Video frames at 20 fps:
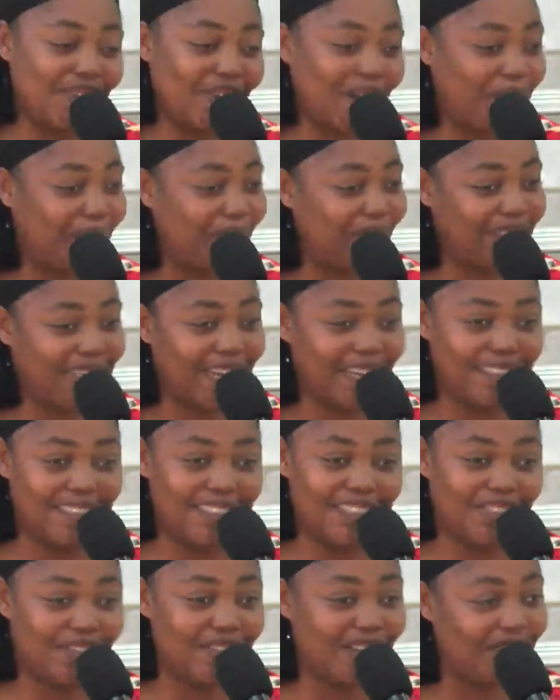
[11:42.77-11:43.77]
to appreciate
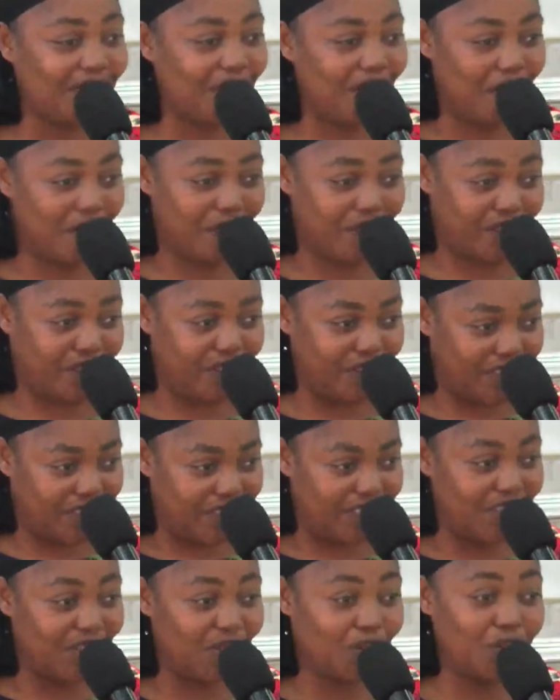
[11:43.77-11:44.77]
this great God of
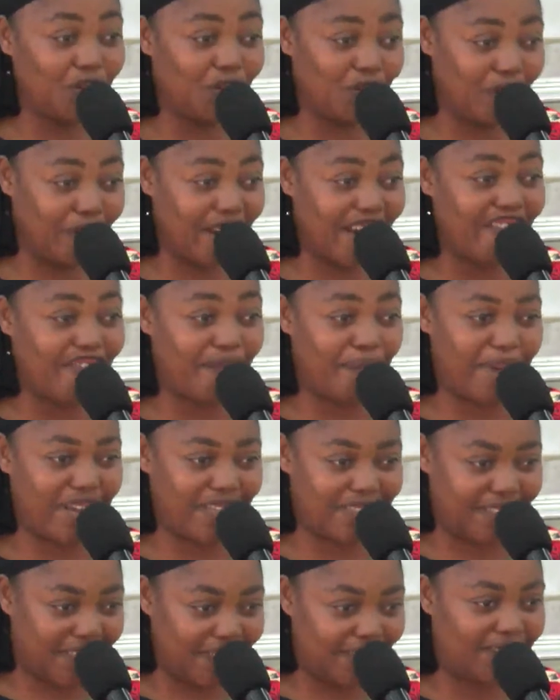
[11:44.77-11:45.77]
choosing. It's good to have
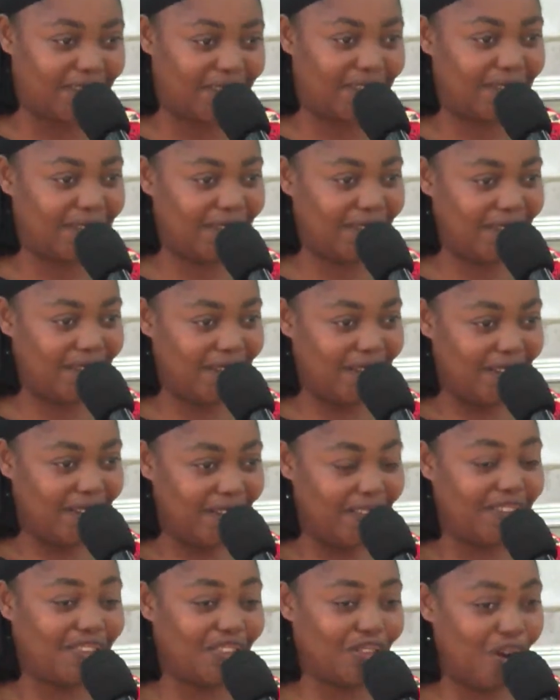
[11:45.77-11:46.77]
patience.
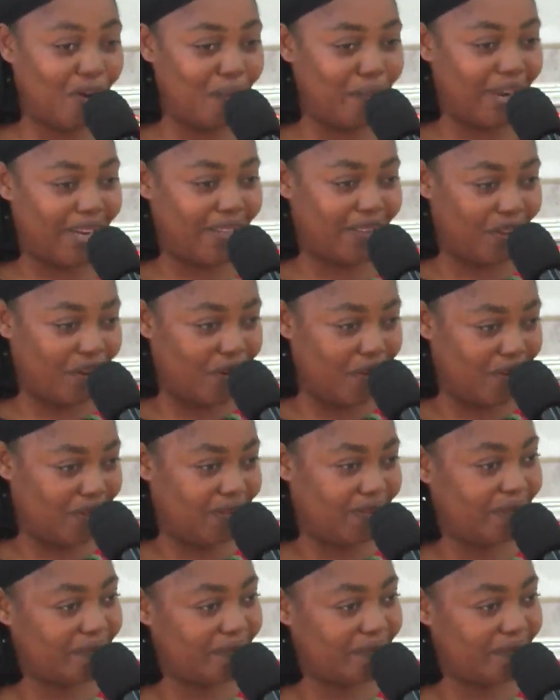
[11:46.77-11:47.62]
It's turn by turn.